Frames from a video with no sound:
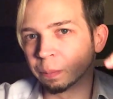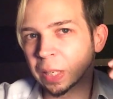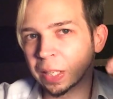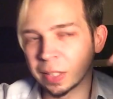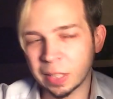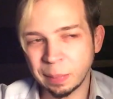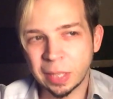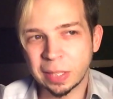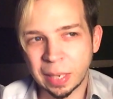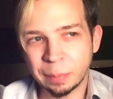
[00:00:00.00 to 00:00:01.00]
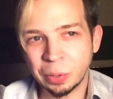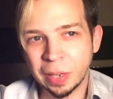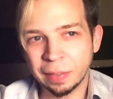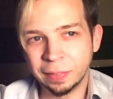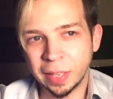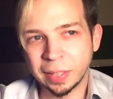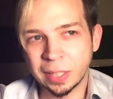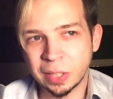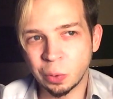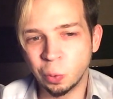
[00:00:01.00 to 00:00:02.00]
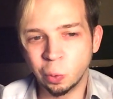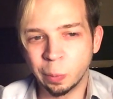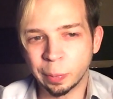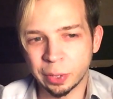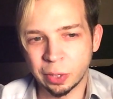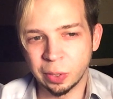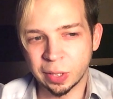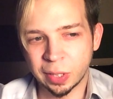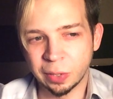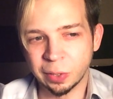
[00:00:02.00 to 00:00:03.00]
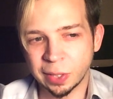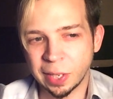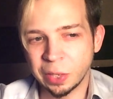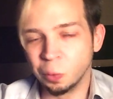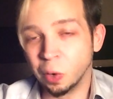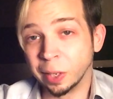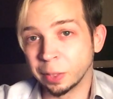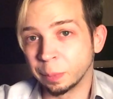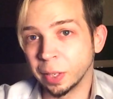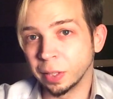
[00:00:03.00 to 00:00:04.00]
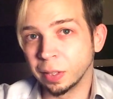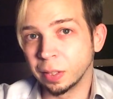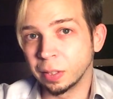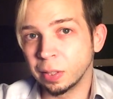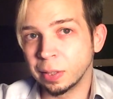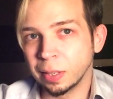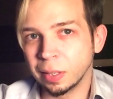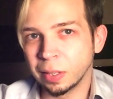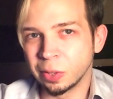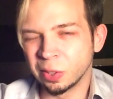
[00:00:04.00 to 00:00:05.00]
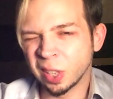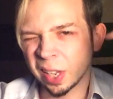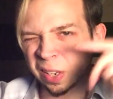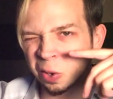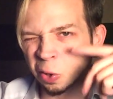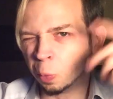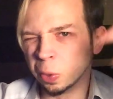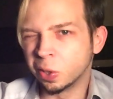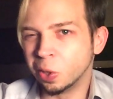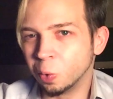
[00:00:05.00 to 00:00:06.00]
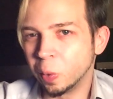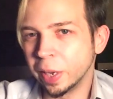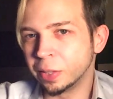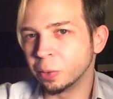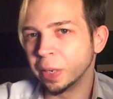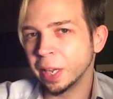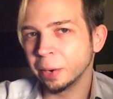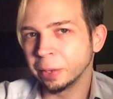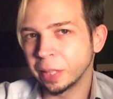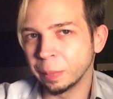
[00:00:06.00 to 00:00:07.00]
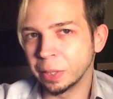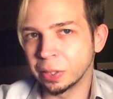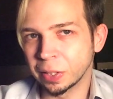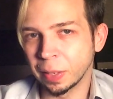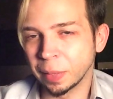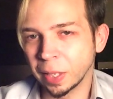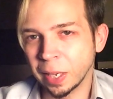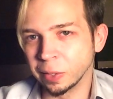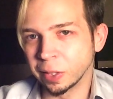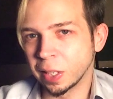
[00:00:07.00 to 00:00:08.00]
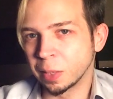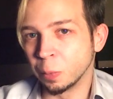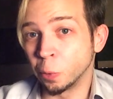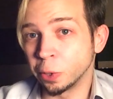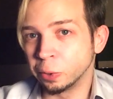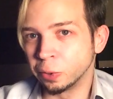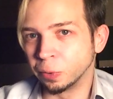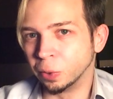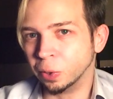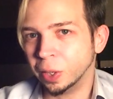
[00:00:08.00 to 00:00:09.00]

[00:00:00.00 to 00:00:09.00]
Because some of the time you'll have like these cool persona skills that you want, but there's like almost no way to inherit them into something else that's more useful.